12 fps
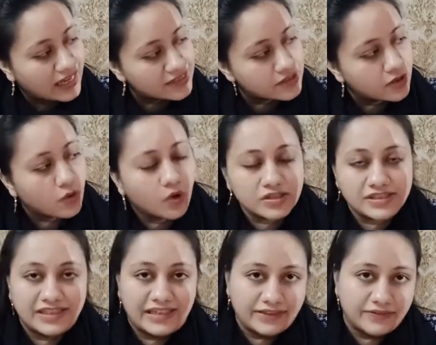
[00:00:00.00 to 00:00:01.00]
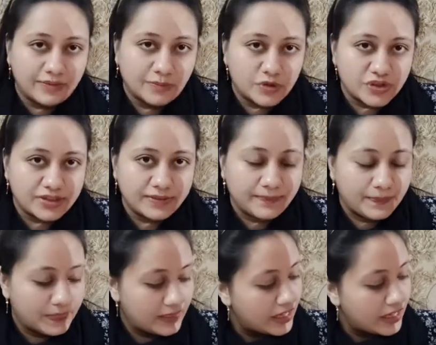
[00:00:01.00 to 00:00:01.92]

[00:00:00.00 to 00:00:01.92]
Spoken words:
as oscillatory motion.